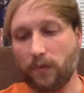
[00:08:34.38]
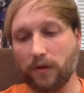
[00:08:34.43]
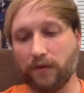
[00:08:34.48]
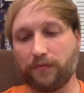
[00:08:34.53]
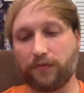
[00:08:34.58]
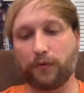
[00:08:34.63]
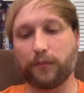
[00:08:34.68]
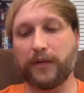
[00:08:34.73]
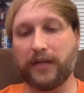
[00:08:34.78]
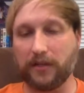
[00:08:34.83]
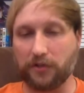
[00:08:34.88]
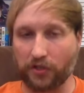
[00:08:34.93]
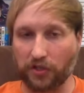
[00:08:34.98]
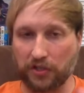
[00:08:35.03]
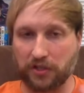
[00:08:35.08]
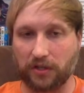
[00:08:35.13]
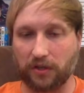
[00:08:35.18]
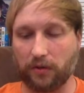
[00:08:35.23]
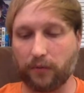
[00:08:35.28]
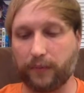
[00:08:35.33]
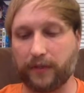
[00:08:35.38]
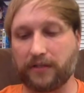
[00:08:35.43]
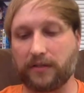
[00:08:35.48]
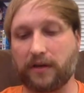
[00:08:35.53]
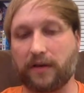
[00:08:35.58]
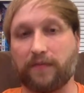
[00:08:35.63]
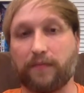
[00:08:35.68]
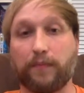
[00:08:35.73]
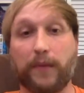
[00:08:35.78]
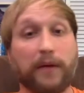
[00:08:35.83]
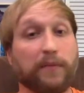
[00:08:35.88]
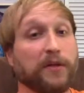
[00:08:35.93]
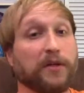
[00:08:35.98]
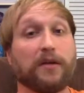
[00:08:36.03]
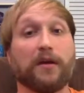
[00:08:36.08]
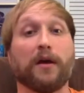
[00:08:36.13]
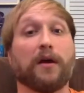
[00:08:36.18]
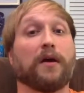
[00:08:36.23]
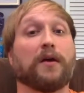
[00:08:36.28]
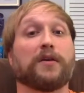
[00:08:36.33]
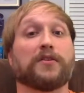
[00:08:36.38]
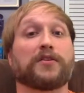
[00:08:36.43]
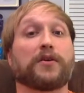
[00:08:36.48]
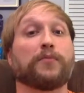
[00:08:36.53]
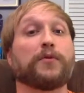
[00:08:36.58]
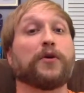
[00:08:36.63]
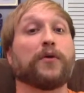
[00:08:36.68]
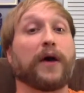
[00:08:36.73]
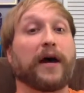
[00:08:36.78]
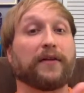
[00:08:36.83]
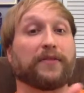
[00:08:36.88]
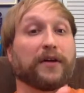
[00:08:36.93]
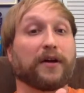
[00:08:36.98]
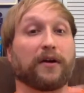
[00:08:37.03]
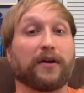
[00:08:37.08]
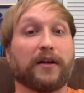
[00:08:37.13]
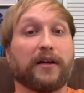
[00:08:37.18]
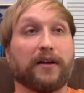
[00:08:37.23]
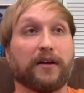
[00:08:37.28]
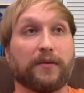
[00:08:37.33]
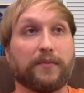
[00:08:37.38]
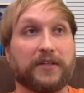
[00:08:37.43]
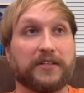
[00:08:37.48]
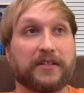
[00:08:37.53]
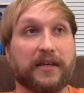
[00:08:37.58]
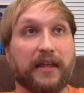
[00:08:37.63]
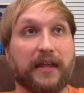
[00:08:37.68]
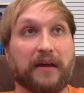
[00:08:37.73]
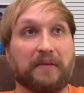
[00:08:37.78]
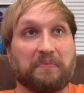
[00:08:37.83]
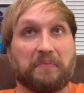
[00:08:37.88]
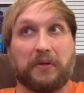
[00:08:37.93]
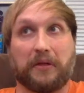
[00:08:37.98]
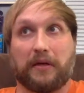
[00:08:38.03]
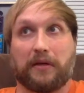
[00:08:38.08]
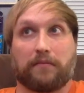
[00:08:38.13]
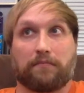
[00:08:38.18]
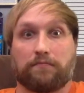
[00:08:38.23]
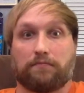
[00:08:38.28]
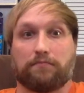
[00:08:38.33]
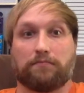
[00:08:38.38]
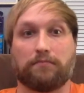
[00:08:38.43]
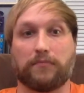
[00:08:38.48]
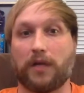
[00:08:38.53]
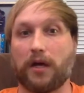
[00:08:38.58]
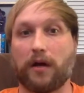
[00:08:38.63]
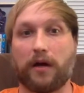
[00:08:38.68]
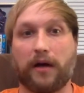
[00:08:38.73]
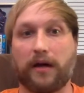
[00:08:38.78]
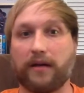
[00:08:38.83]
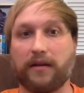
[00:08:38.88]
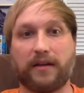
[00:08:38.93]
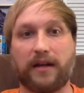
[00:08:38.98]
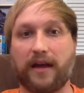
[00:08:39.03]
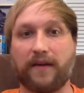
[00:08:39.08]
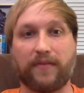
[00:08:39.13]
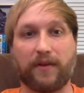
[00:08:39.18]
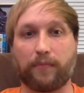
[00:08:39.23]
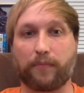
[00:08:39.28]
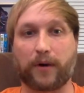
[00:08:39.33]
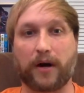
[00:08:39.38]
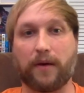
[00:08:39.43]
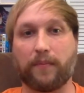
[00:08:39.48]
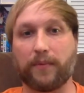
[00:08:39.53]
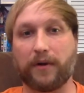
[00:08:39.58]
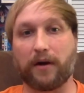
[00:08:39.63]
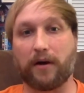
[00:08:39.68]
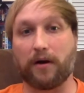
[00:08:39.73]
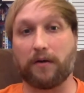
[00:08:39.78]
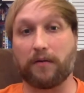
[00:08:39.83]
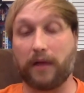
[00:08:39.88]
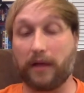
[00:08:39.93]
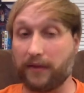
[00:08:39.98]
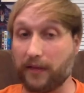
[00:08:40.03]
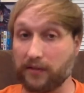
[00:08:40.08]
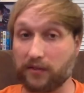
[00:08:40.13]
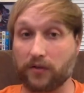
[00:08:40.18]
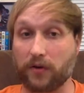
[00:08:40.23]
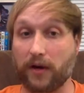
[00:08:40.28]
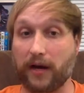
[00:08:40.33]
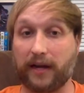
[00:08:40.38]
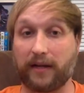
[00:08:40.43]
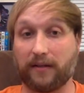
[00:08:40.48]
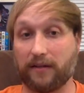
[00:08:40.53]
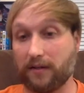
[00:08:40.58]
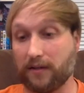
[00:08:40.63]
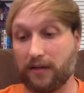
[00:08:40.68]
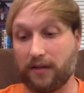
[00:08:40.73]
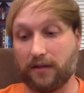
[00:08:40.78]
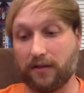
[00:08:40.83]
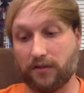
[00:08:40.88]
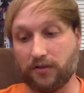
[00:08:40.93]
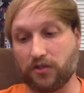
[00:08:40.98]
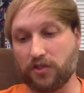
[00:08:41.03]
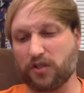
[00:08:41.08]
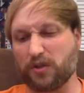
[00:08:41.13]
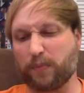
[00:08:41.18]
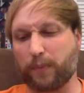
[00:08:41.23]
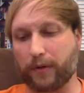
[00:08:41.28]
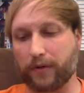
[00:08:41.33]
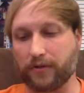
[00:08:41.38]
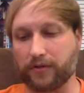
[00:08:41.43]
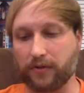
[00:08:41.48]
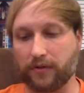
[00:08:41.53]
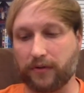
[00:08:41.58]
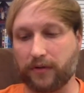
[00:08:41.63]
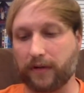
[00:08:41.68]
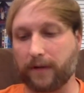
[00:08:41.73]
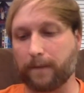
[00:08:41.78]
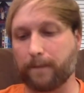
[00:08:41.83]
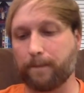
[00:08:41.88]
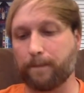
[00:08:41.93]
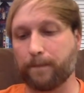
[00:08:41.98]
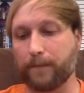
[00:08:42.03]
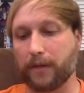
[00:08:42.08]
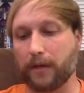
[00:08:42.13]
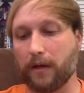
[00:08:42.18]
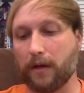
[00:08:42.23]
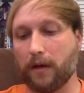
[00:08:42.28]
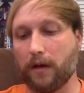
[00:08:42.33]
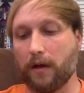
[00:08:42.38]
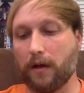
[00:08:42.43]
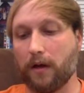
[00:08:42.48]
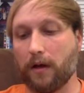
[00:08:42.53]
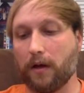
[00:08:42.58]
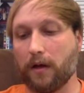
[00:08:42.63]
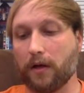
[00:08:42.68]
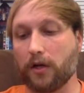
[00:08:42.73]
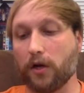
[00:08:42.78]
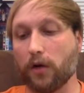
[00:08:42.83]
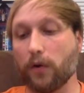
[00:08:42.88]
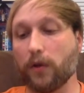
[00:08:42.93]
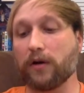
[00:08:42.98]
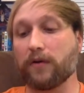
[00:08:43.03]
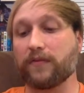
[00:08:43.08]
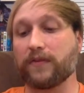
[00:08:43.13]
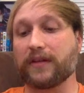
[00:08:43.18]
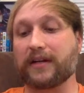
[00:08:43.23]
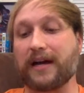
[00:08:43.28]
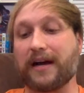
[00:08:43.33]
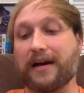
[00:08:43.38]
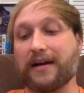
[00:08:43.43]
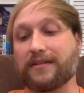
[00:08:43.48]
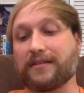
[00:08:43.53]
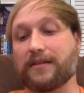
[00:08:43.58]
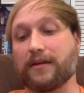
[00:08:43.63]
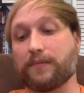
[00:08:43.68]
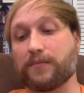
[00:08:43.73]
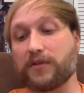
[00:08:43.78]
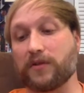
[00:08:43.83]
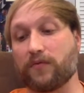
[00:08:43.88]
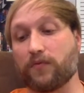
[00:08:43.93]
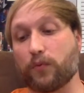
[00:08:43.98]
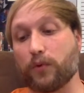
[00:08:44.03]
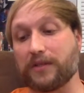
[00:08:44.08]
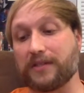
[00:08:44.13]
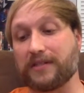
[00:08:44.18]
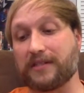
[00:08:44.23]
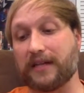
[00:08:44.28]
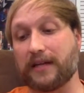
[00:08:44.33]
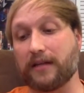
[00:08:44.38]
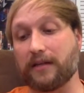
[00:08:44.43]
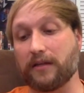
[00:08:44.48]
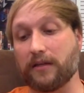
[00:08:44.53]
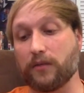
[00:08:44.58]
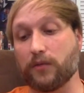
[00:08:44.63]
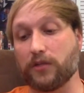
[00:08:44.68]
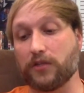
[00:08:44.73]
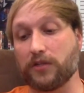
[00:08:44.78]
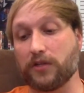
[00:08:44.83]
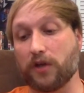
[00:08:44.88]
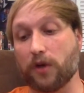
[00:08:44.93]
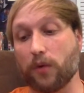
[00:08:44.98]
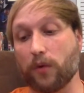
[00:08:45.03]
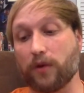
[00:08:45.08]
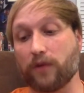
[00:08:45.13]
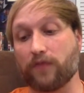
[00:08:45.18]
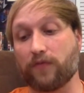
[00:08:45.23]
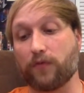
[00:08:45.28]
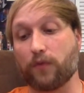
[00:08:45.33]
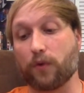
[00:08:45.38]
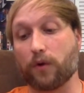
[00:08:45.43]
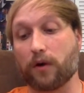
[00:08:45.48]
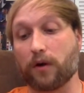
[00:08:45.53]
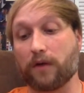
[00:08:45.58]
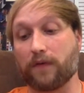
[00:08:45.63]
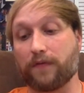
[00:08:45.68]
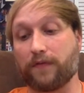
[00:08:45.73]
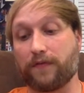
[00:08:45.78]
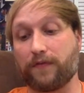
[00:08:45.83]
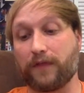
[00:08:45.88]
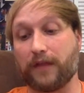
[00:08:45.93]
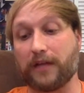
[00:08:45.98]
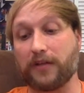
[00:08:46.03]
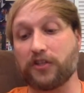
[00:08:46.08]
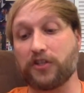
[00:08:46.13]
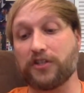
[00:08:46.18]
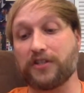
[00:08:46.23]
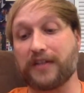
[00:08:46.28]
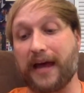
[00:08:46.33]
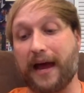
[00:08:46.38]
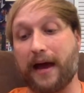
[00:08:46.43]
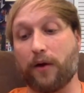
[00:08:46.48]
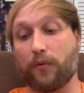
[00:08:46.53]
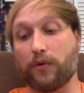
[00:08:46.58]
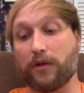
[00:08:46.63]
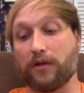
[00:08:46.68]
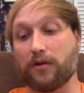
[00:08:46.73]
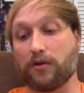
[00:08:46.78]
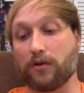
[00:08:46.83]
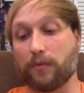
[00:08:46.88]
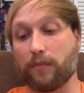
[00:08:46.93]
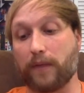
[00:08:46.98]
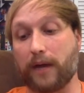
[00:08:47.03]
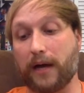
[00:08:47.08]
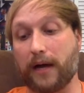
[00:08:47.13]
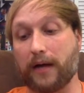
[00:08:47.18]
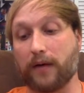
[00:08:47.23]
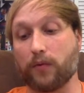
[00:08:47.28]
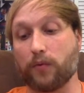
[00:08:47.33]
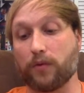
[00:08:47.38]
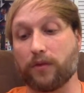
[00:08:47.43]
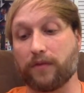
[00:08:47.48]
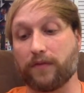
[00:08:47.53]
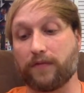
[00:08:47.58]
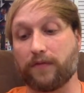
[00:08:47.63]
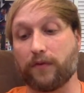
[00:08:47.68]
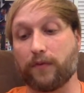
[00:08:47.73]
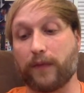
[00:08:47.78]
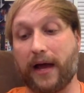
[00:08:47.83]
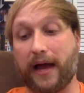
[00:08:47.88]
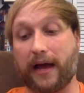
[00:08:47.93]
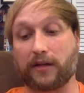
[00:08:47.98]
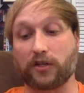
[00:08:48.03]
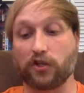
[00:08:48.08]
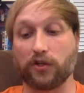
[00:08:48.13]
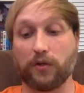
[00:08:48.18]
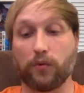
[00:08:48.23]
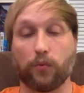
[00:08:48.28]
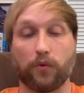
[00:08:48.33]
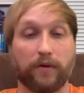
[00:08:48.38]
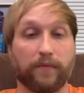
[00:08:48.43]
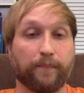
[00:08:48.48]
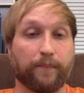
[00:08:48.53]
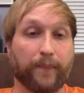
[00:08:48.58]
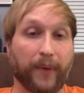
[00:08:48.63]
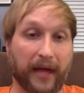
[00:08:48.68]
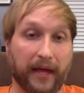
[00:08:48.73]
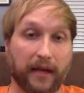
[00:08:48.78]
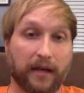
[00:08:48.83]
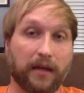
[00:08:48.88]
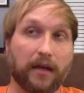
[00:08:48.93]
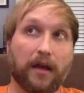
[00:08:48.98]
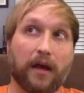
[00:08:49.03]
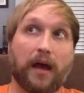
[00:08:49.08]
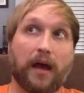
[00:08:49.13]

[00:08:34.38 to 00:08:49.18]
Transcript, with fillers: for me, it's just a little bit tough. Maybe some of you out there are hearing me say that and be like, no, I didn't have that problem at all. And that's great. It was just a personal thing. Going over the concepts of what Stanley was going for fleshes out in your mind what the film actually would have been.